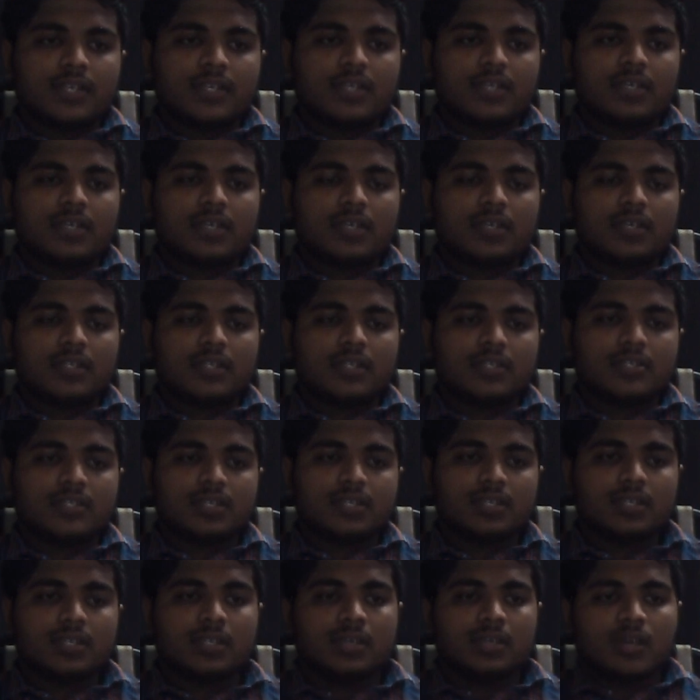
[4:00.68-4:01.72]
technique
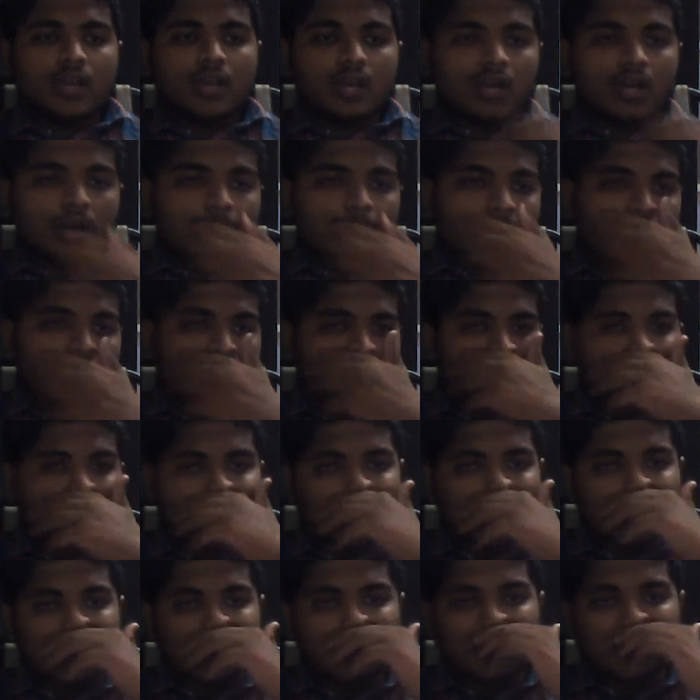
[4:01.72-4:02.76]
testing,
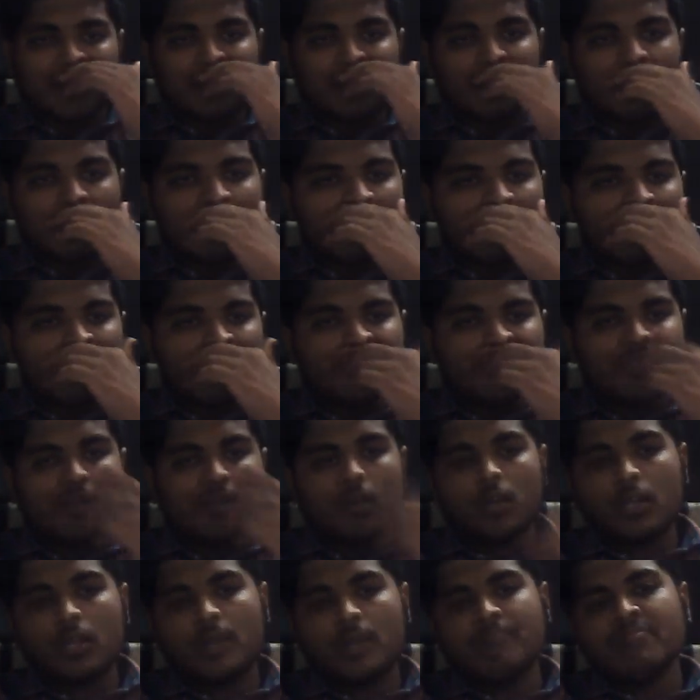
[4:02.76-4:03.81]
performance testing. The performance
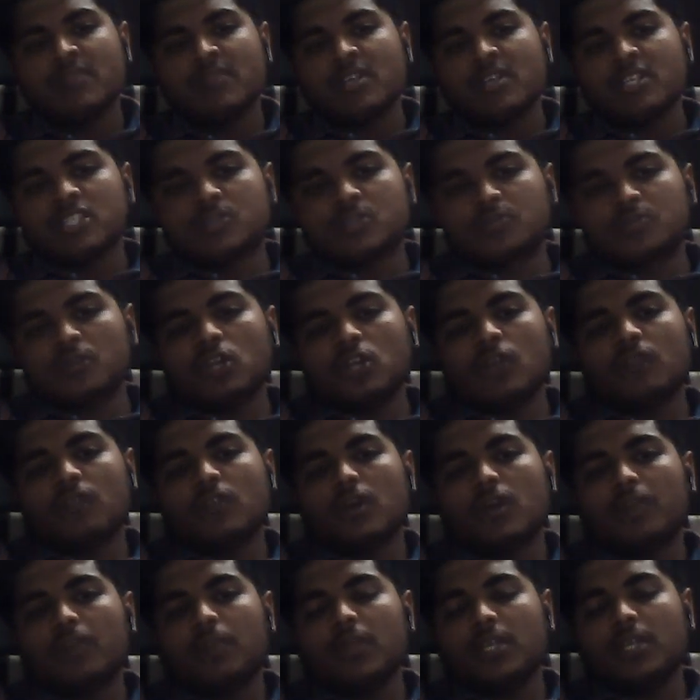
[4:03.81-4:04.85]
or speed
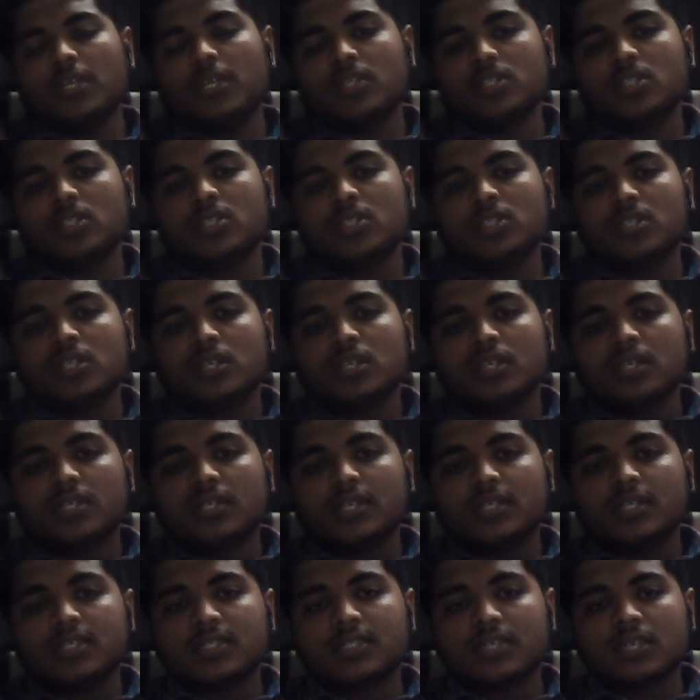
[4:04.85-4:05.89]
of the application is
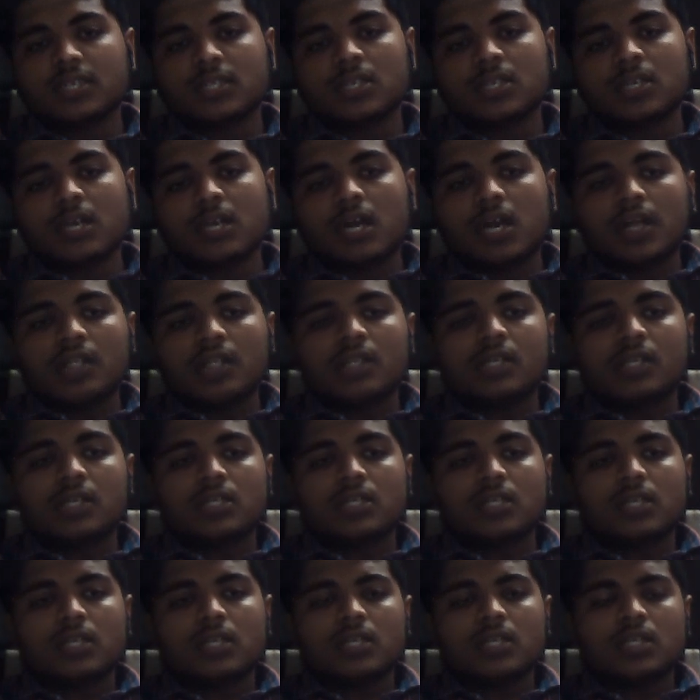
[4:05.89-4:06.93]
tested
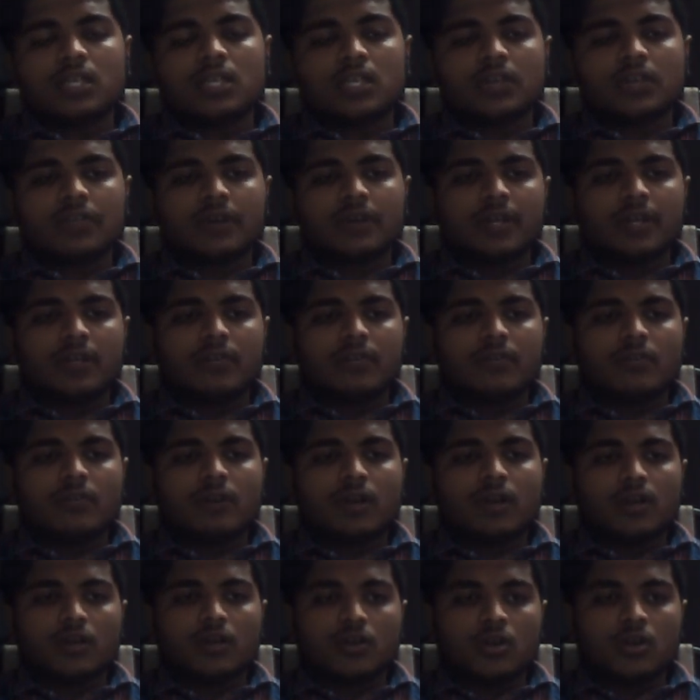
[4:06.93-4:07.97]
under the required
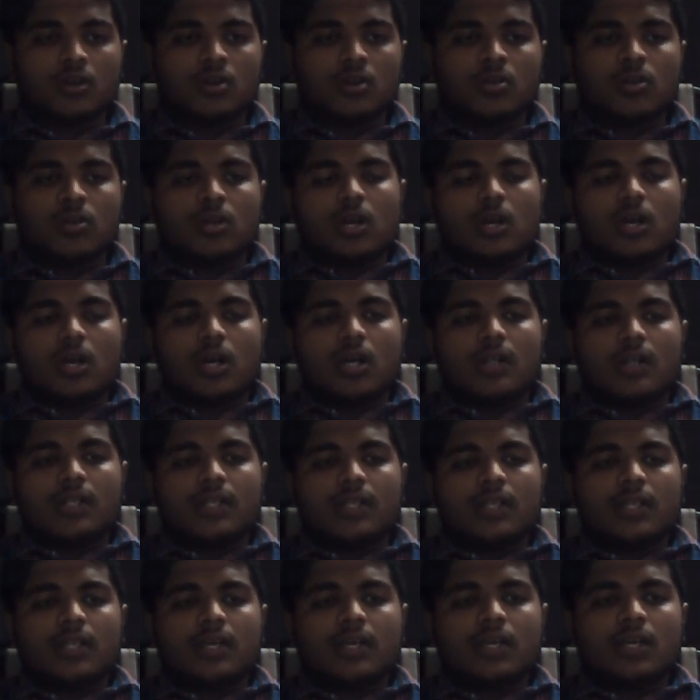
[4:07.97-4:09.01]
workload.
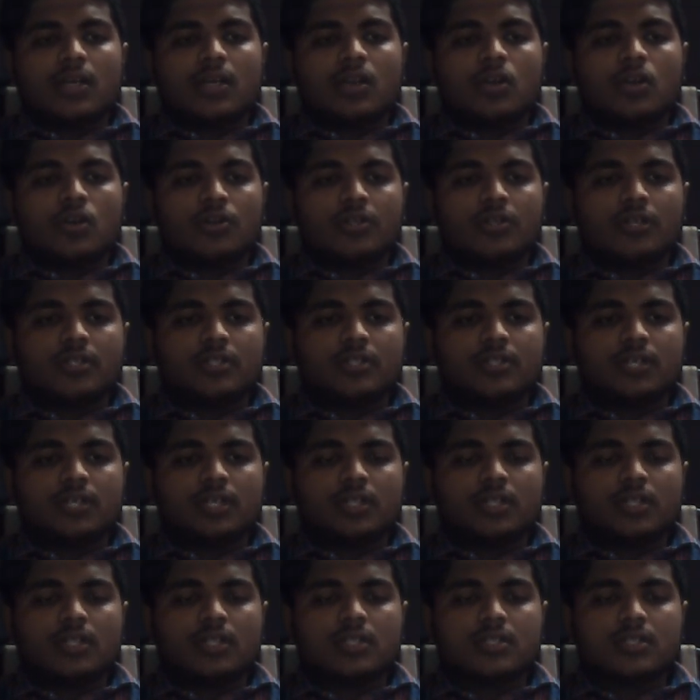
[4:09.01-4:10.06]
Then load
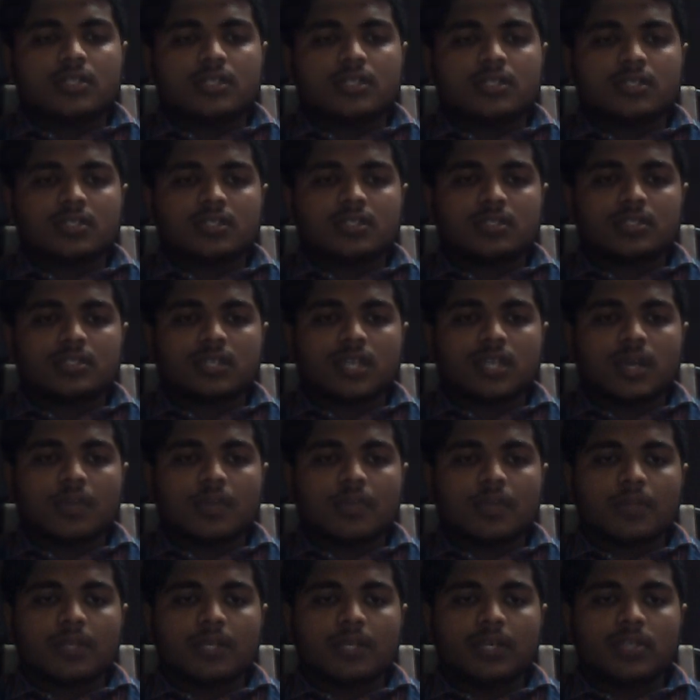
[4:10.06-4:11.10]
testing. This test is an
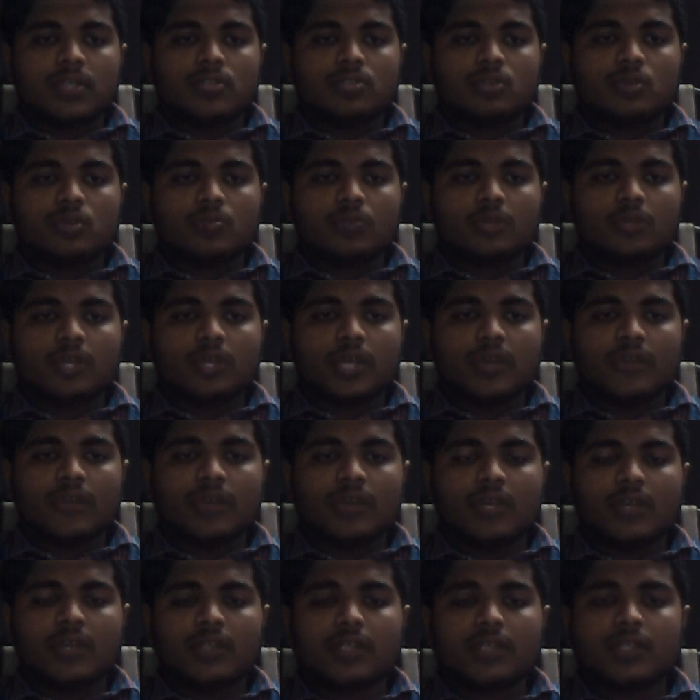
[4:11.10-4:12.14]
application of
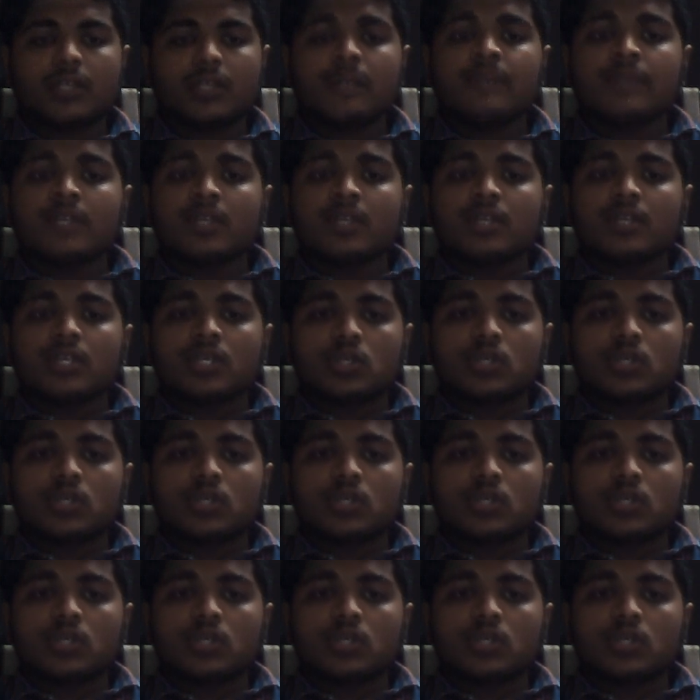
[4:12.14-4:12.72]
behavior under a